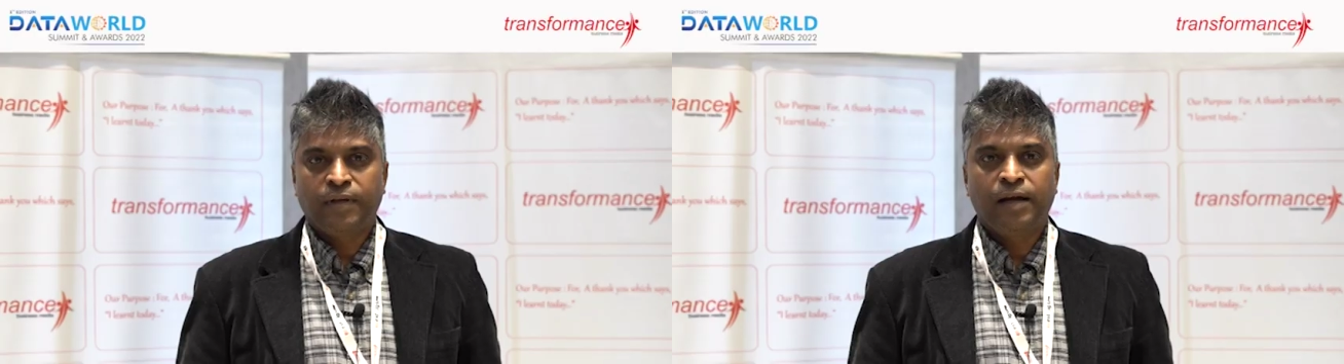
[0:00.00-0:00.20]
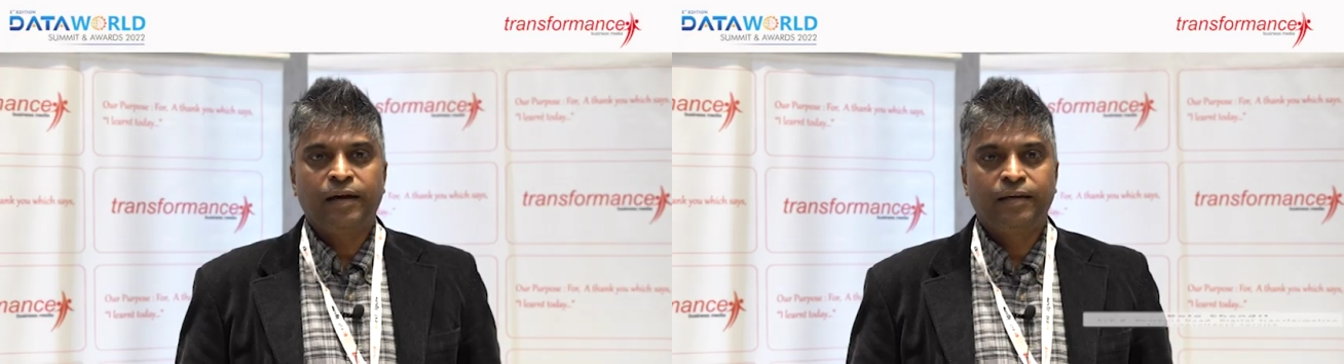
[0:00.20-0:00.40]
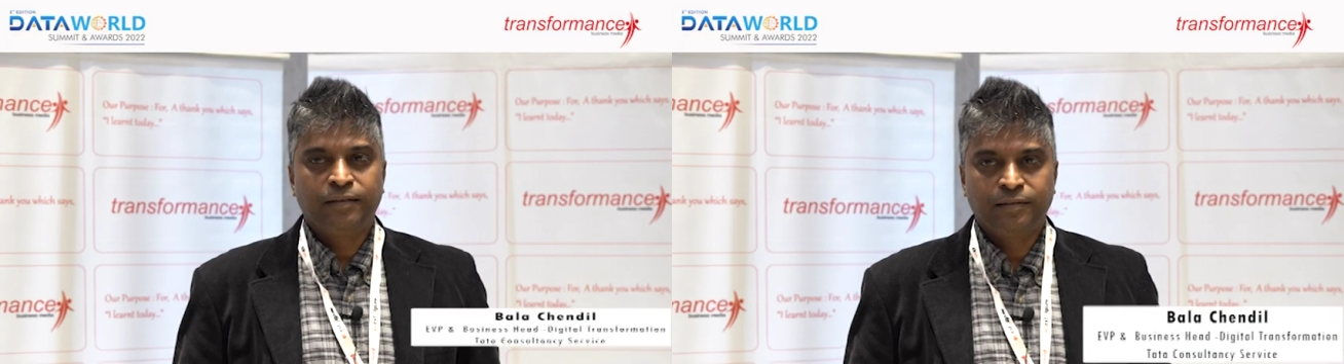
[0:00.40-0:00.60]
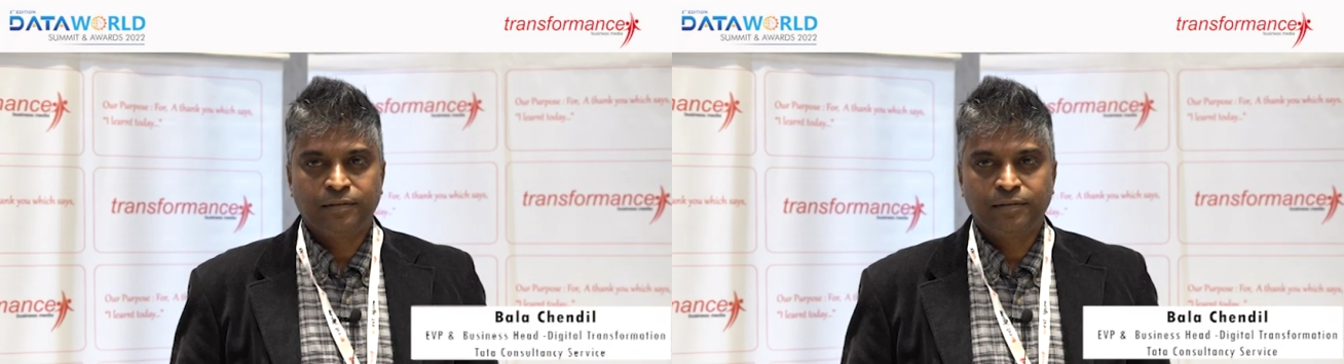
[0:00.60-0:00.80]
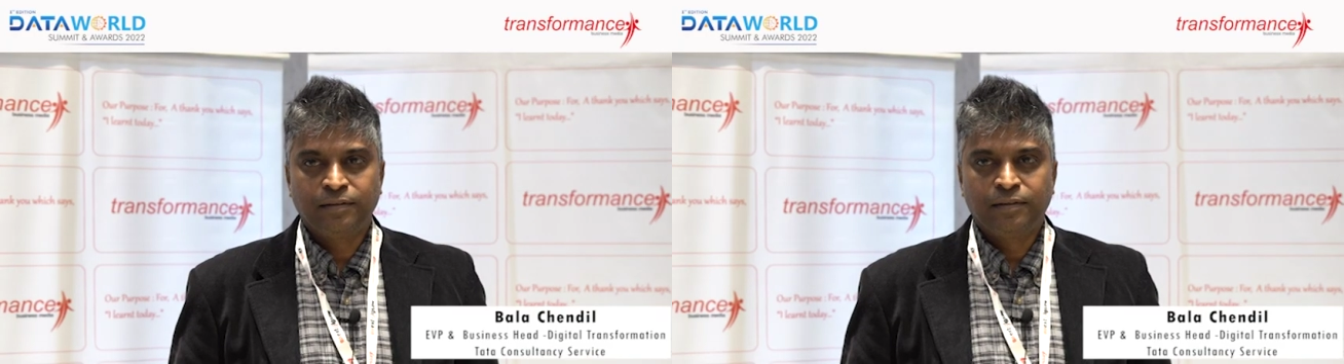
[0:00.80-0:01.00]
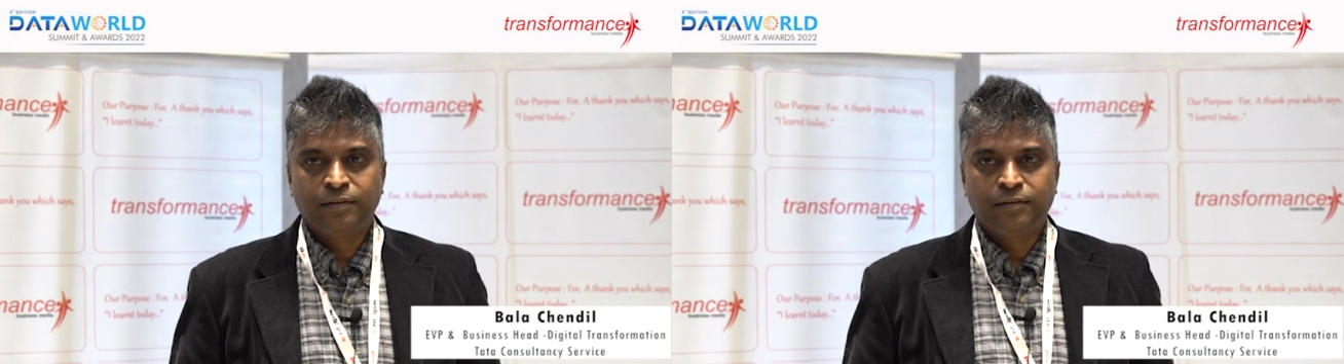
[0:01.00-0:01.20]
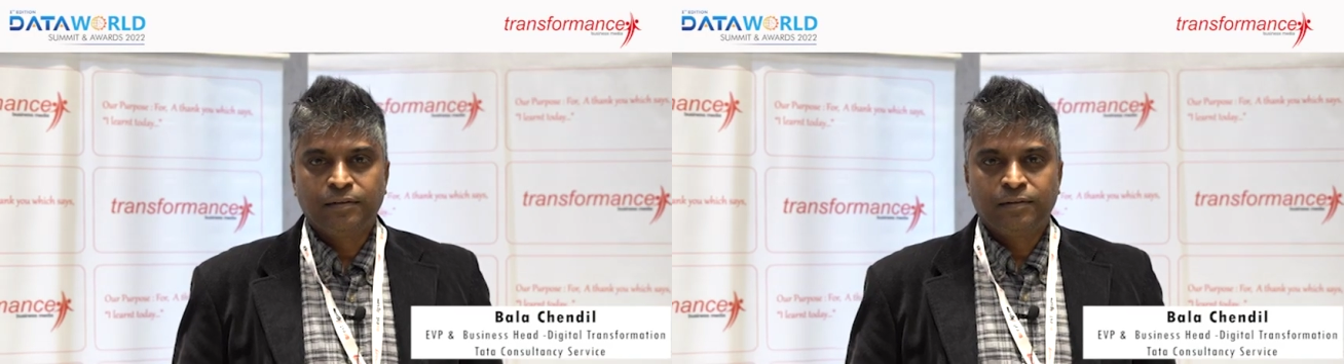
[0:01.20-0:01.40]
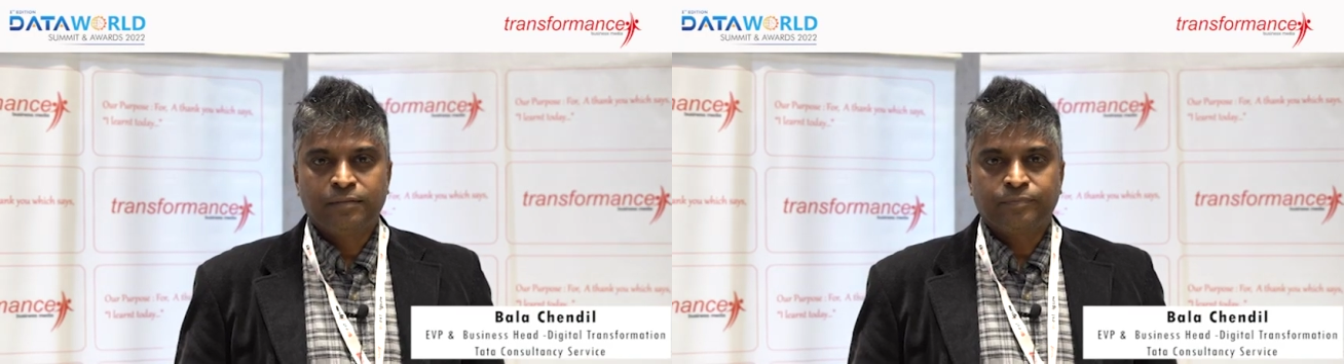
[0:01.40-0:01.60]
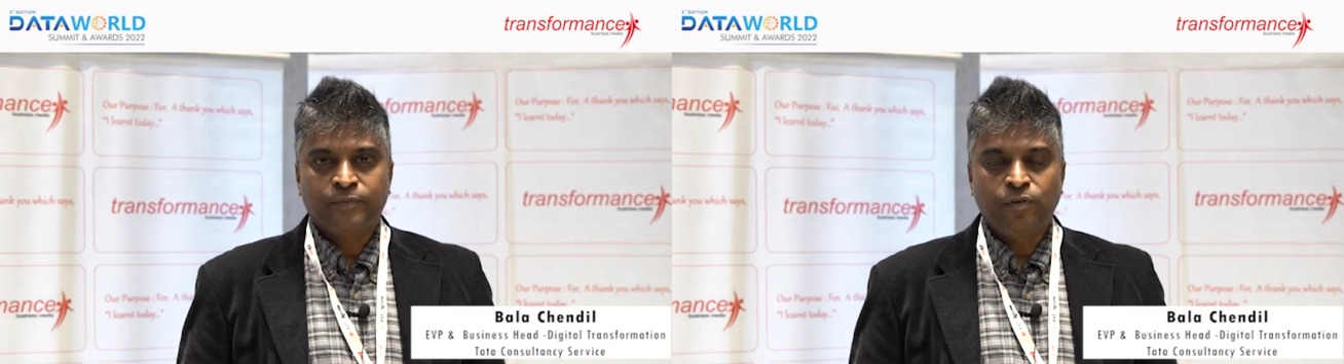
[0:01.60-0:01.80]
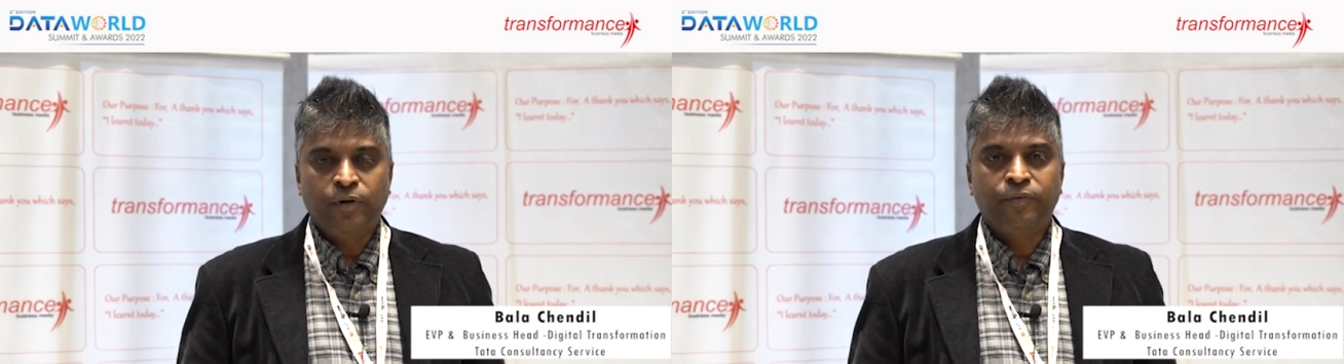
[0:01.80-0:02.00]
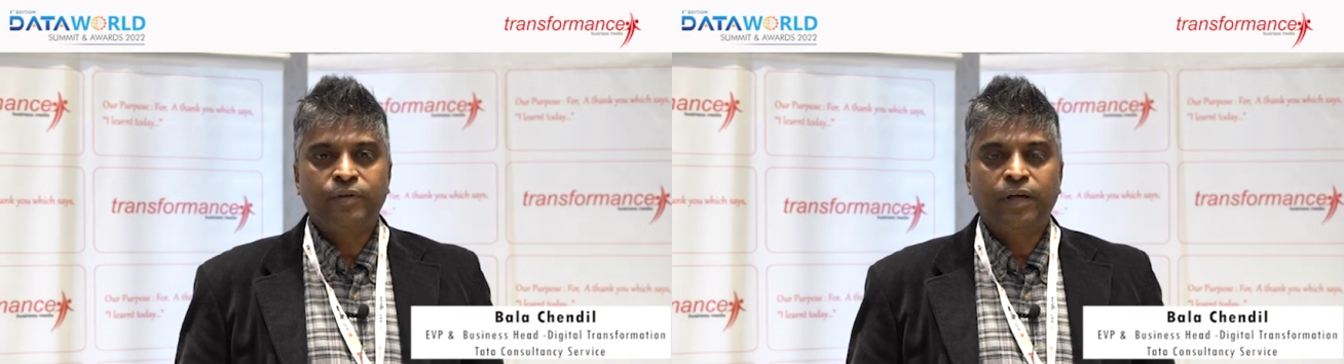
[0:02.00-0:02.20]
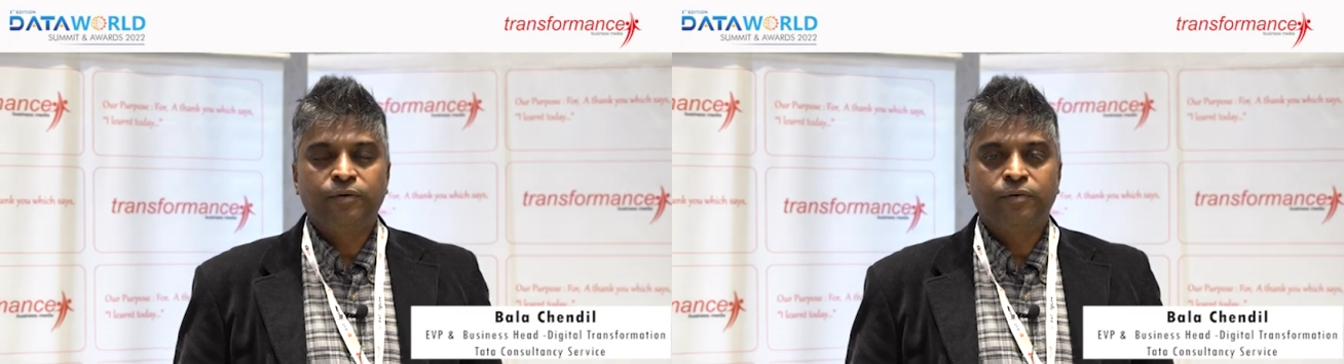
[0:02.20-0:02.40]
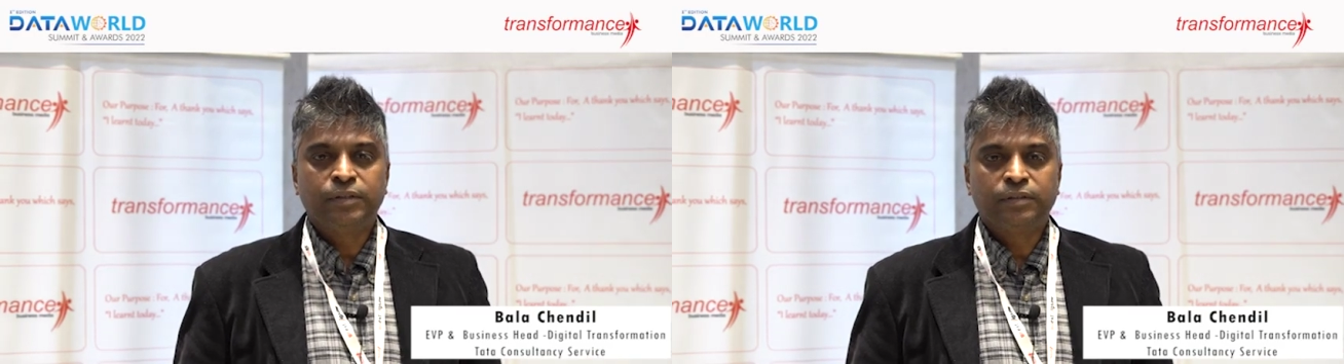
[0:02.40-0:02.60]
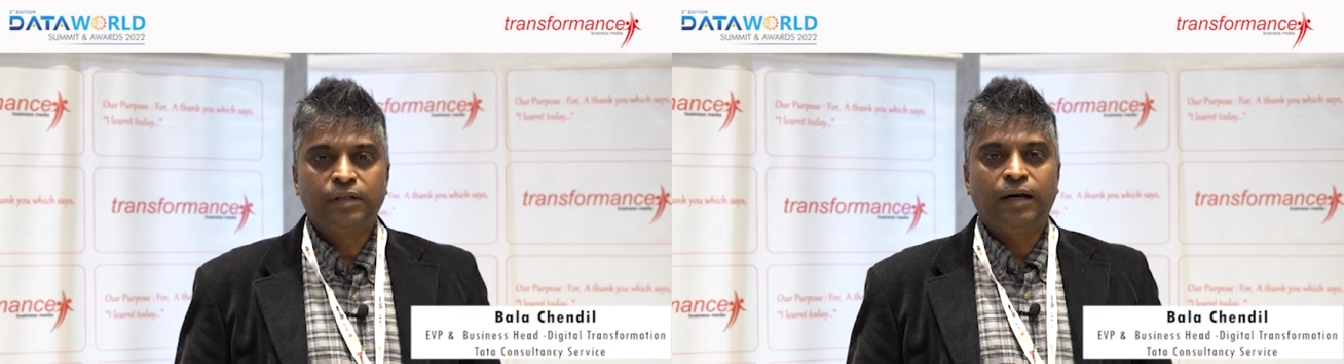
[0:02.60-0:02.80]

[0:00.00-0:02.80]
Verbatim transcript: Hi, good evening everyone.